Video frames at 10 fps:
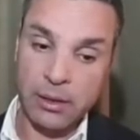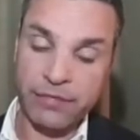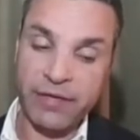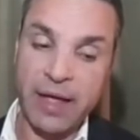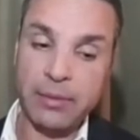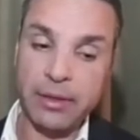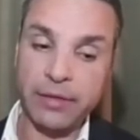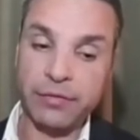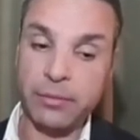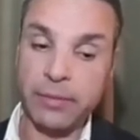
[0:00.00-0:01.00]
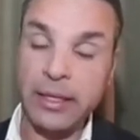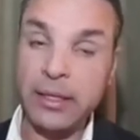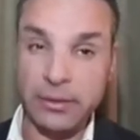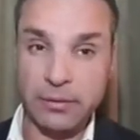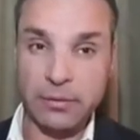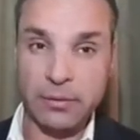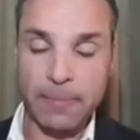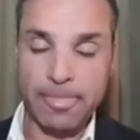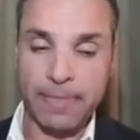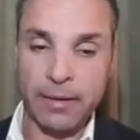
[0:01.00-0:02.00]
family from England,
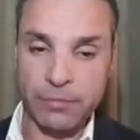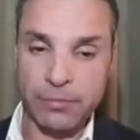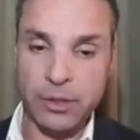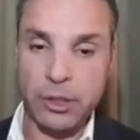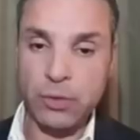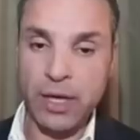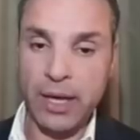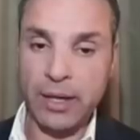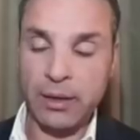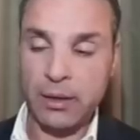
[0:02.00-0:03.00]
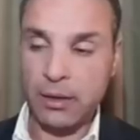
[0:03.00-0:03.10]
from the UK.